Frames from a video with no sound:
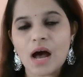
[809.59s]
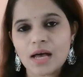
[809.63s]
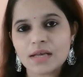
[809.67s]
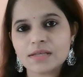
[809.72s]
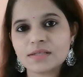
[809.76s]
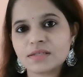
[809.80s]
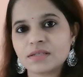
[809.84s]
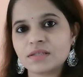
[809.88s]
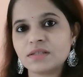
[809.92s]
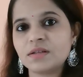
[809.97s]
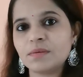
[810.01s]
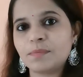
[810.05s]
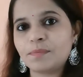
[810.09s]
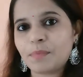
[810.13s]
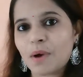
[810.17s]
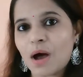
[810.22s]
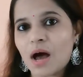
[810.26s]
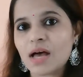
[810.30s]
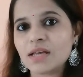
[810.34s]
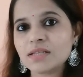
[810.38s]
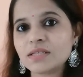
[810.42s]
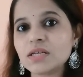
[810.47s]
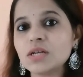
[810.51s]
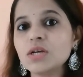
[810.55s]
asked in the
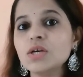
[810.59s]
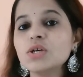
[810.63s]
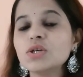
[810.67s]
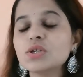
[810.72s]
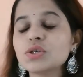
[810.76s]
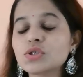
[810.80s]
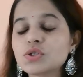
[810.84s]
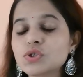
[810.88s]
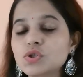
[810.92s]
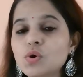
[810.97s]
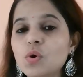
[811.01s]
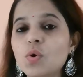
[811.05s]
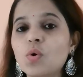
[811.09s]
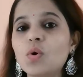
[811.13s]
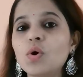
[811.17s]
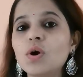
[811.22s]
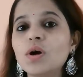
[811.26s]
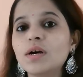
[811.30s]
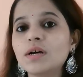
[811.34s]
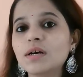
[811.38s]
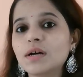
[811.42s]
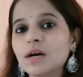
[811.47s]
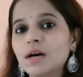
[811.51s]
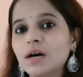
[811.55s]
past,
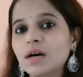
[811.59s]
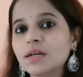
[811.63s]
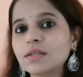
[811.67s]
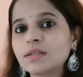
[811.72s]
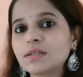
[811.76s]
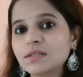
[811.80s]
so